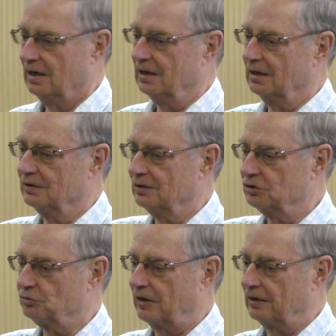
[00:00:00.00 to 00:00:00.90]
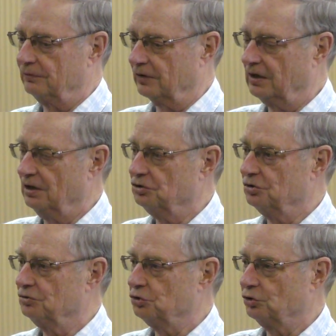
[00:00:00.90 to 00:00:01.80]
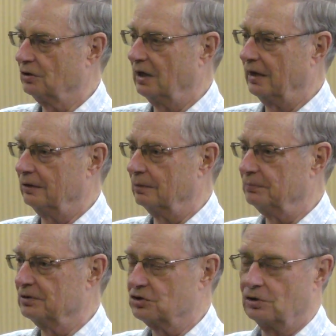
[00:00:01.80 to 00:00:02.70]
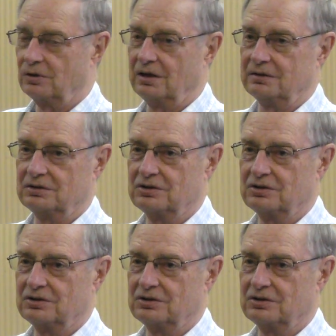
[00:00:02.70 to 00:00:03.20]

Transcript: and the stratification should line up and so on.